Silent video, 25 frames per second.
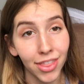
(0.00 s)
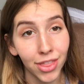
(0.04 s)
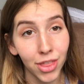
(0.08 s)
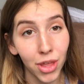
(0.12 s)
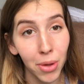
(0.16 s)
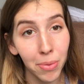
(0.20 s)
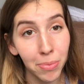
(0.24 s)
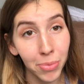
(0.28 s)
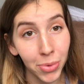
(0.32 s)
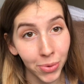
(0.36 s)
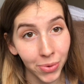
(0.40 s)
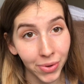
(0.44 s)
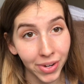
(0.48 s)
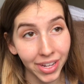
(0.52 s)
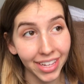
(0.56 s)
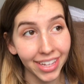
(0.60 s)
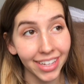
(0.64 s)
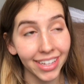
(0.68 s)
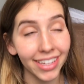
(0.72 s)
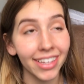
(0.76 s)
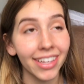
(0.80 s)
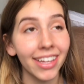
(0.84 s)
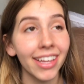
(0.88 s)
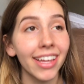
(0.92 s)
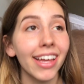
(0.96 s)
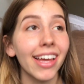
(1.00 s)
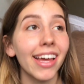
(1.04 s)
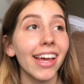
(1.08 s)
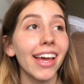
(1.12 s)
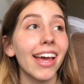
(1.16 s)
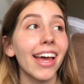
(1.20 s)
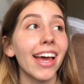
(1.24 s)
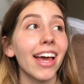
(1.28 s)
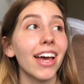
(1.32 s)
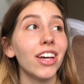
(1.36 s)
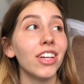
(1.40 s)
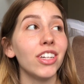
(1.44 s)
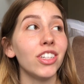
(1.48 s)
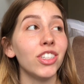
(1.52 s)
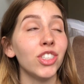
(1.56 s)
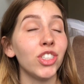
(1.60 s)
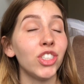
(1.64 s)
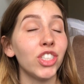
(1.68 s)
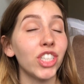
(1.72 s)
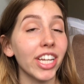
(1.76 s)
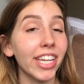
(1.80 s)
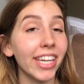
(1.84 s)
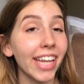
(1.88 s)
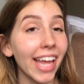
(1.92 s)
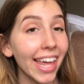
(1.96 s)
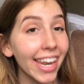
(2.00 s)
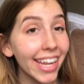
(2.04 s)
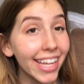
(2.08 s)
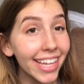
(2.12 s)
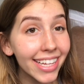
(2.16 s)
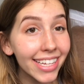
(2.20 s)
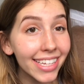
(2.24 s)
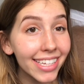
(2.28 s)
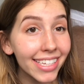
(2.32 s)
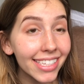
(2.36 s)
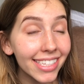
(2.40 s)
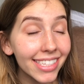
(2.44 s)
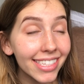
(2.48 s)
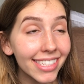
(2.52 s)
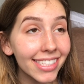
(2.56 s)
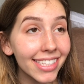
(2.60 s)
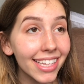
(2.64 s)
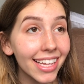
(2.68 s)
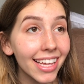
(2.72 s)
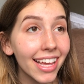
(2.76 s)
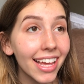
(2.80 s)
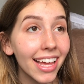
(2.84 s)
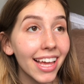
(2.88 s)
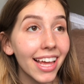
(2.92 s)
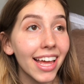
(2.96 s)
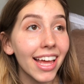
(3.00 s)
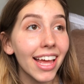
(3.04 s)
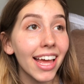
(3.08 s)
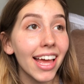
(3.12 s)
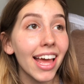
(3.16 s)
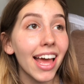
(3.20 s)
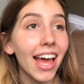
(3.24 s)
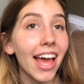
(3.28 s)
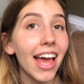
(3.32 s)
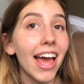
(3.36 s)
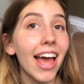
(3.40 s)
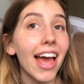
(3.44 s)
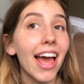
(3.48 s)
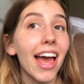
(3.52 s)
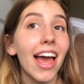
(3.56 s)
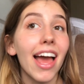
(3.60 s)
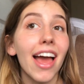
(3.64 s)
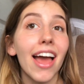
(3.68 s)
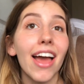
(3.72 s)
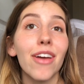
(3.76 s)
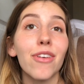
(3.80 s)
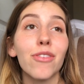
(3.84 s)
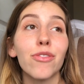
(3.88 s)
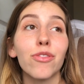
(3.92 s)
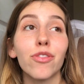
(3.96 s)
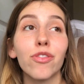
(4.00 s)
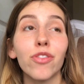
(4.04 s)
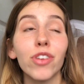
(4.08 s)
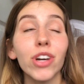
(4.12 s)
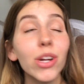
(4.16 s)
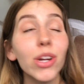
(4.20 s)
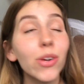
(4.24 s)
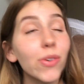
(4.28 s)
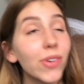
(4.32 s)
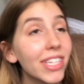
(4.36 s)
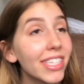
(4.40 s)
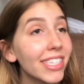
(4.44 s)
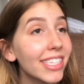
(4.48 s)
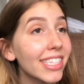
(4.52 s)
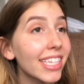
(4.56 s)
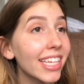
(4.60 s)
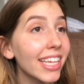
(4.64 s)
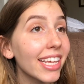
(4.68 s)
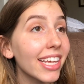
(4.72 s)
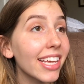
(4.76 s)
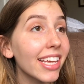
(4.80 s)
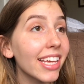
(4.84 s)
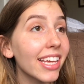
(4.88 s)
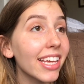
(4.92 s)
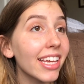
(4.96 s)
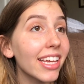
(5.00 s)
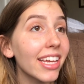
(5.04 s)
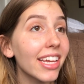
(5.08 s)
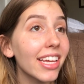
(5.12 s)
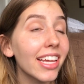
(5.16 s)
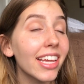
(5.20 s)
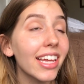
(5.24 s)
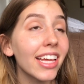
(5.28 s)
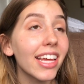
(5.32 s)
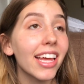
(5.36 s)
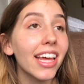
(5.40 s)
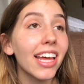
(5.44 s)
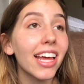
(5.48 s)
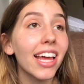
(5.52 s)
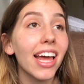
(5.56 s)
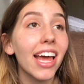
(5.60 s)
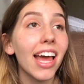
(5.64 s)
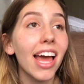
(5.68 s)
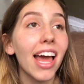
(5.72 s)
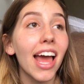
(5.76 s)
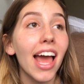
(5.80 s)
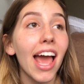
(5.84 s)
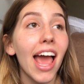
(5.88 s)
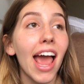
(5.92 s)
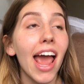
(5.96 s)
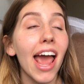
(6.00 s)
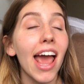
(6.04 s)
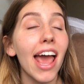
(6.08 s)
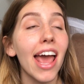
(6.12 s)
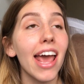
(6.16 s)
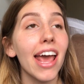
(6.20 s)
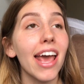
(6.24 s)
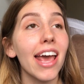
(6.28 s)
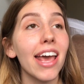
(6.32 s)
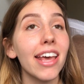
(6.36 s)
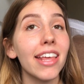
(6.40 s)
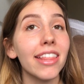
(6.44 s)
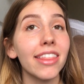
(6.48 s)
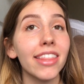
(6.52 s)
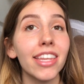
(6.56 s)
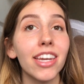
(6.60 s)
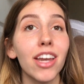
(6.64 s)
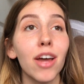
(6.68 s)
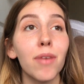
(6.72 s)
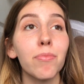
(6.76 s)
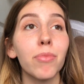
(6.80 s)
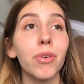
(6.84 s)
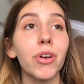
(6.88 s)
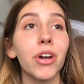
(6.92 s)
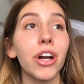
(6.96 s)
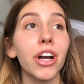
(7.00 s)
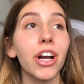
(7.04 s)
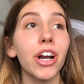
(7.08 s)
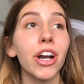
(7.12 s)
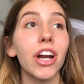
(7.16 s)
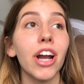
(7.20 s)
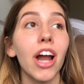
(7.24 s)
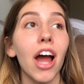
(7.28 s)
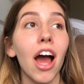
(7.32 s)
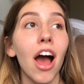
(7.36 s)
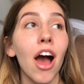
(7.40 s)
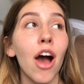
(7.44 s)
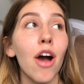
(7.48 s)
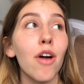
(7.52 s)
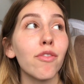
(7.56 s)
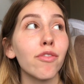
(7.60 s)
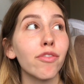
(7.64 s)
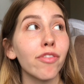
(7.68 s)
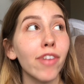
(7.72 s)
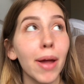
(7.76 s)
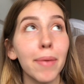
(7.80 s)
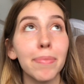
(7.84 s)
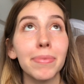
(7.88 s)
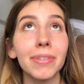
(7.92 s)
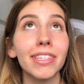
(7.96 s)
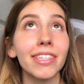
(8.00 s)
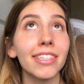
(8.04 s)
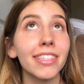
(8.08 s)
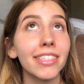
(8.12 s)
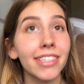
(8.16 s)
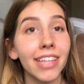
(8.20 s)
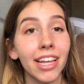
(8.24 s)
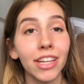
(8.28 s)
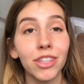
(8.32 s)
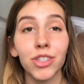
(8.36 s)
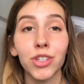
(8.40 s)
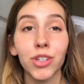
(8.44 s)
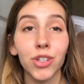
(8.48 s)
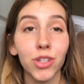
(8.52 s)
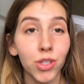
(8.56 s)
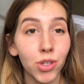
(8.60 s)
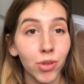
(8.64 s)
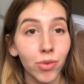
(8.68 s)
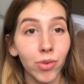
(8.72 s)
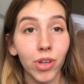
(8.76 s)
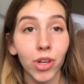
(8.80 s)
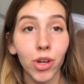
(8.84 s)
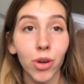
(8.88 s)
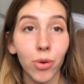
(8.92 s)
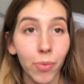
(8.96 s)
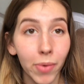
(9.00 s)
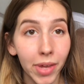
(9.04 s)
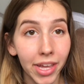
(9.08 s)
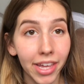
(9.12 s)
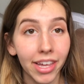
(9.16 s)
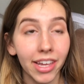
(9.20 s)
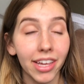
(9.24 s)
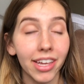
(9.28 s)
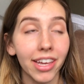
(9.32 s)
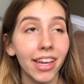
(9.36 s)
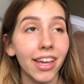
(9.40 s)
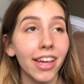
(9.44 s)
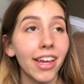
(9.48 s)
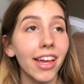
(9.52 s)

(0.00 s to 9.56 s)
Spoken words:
the booty: genetics, frequency, and the number of reps and sets you're doing a week.